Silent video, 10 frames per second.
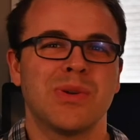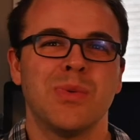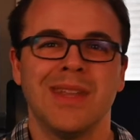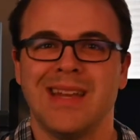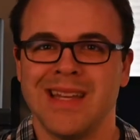a
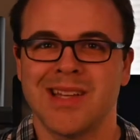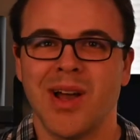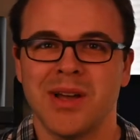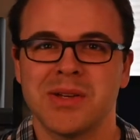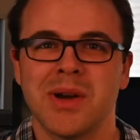really nice
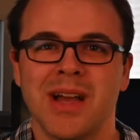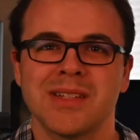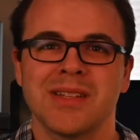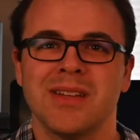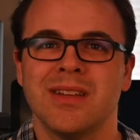
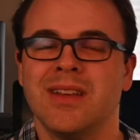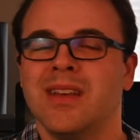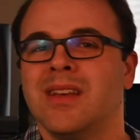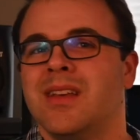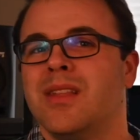contrast.
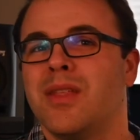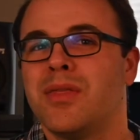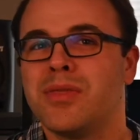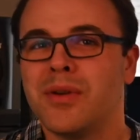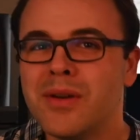The
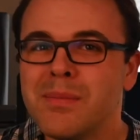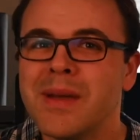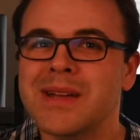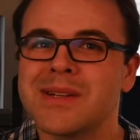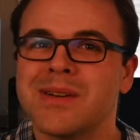third
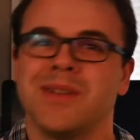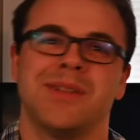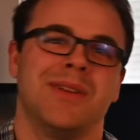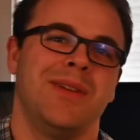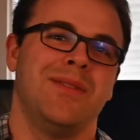picture I'll
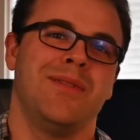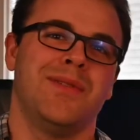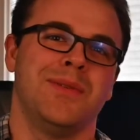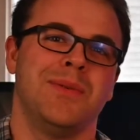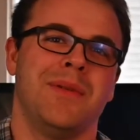show you of
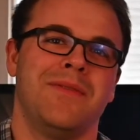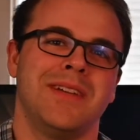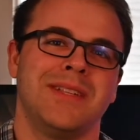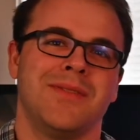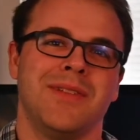the tulip
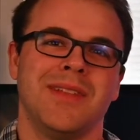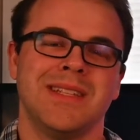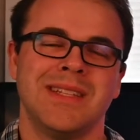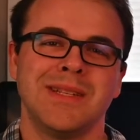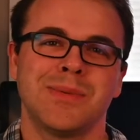festival
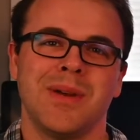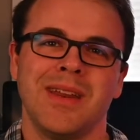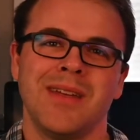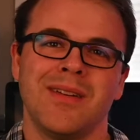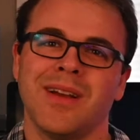is this
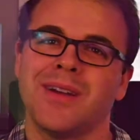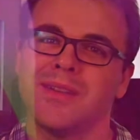one here. I call